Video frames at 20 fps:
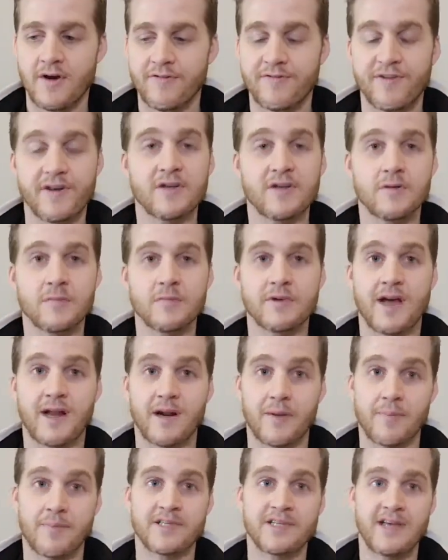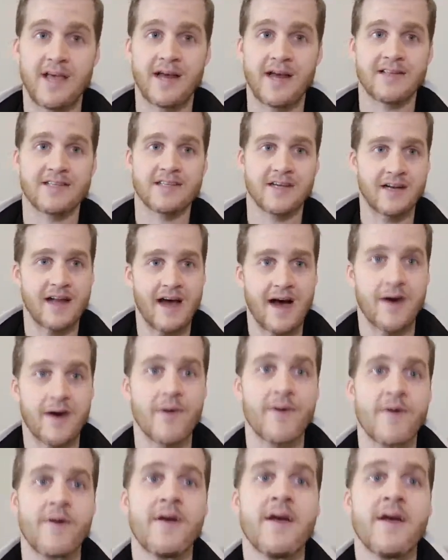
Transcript: filmed and I'm busy editing now.